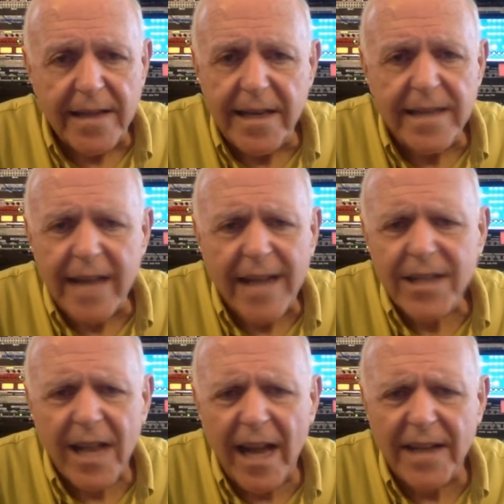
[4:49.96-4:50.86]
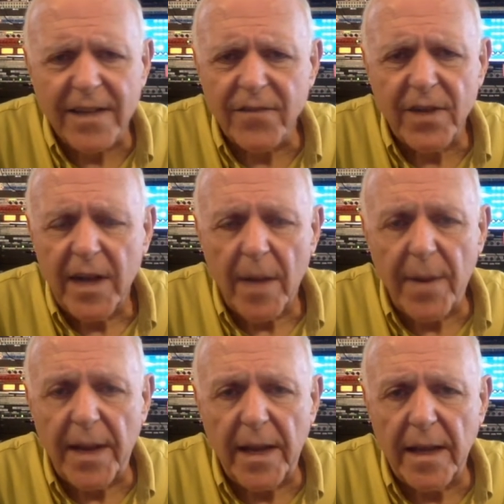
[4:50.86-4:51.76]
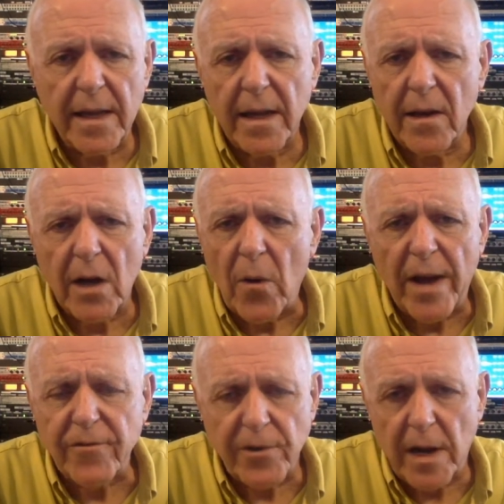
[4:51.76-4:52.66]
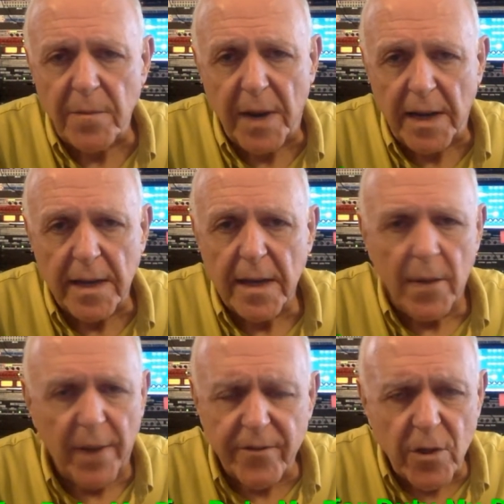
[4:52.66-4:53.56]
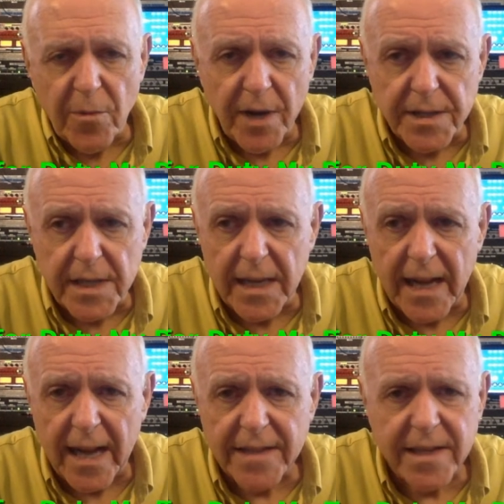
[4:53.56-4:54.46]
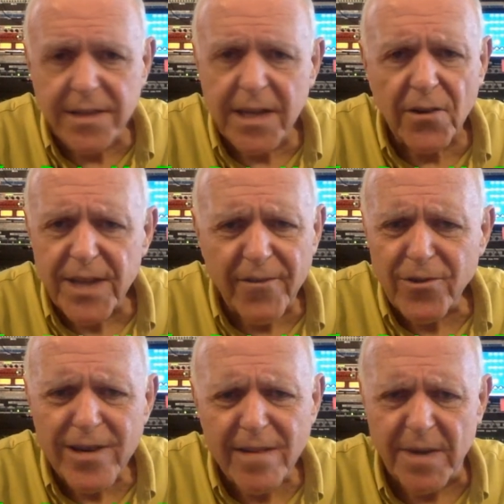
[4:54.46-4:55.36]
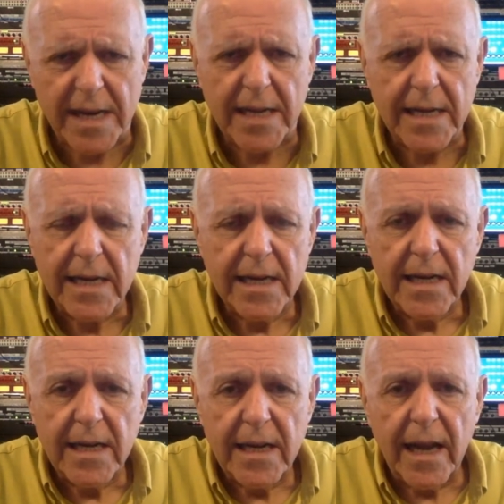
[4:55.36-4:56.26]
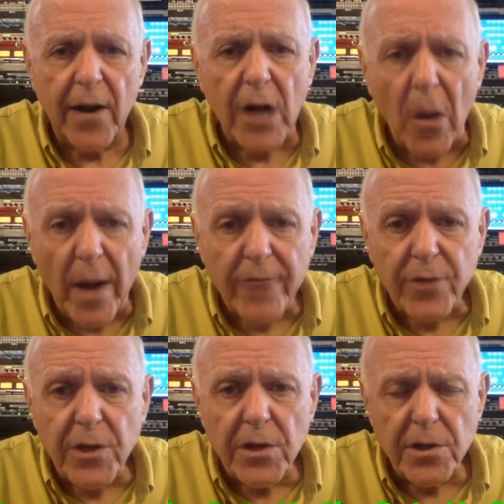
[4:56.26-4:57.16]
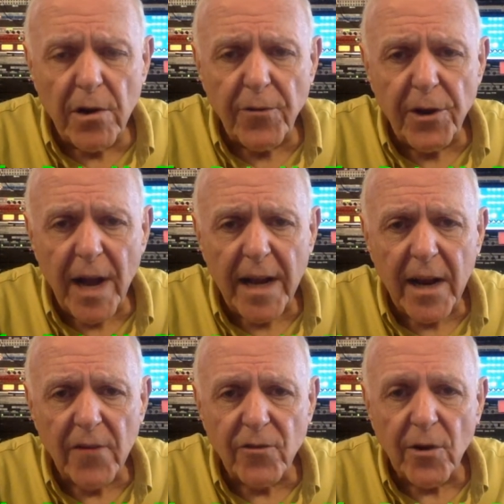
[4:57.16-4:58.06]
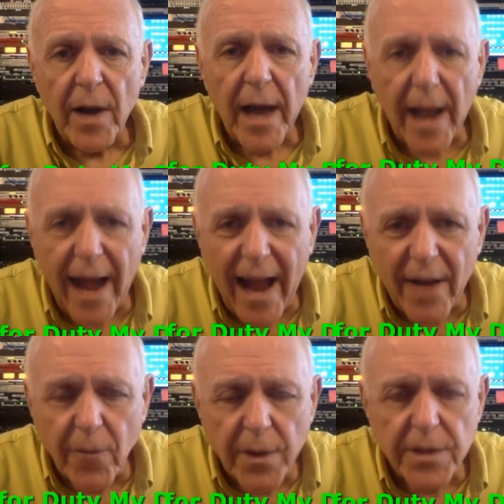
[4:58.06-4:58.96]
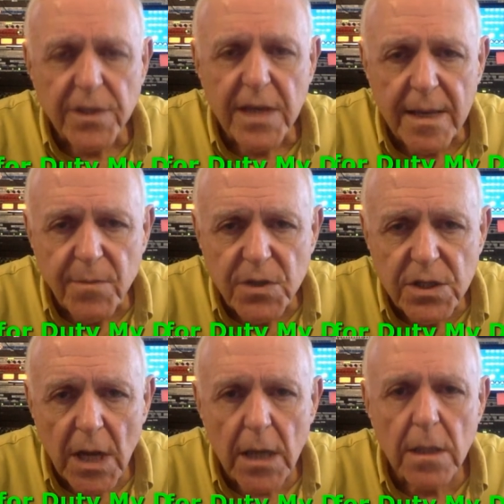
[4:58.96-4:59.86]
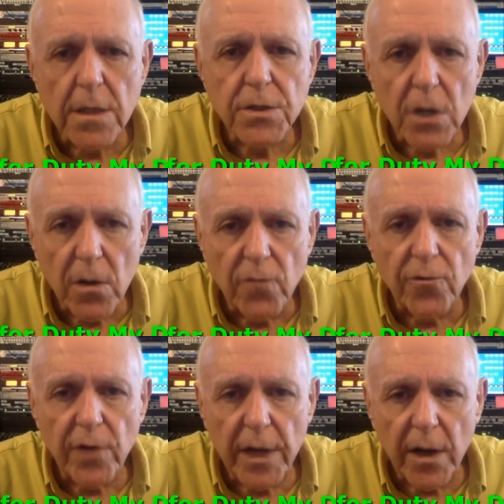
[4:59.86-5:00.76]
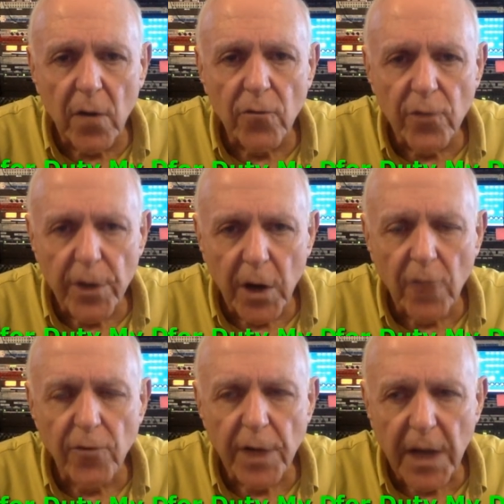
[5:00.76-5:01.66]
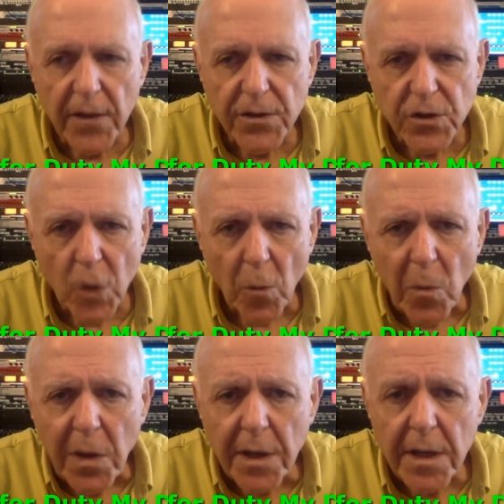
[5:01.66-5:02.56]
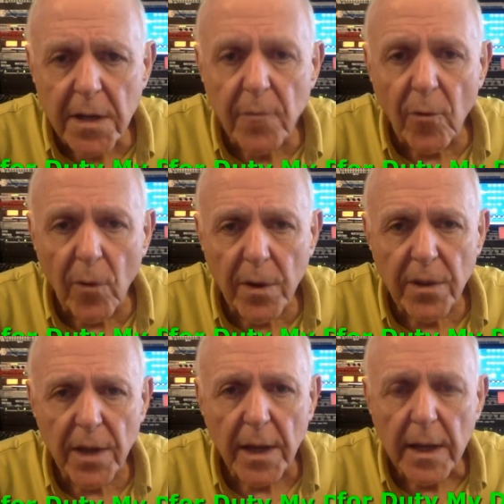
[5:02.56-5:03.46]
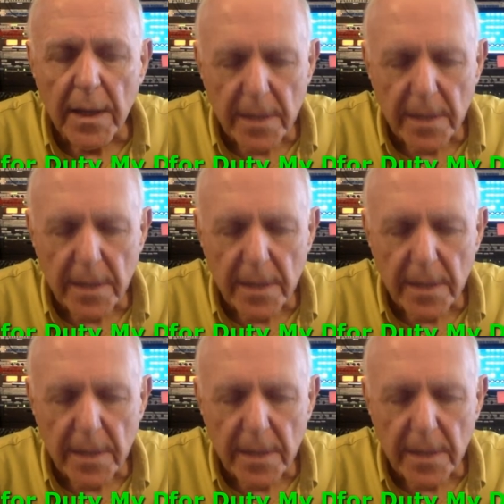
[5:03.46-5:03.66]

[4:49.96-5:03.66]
He's not selective. I mean, he'll go after anybody. He went after the president of the United States. He goes after anybody. It'll go after you, too, if you're not careful. And I'm going to keep saying this over and over and over again. This is a really important thing.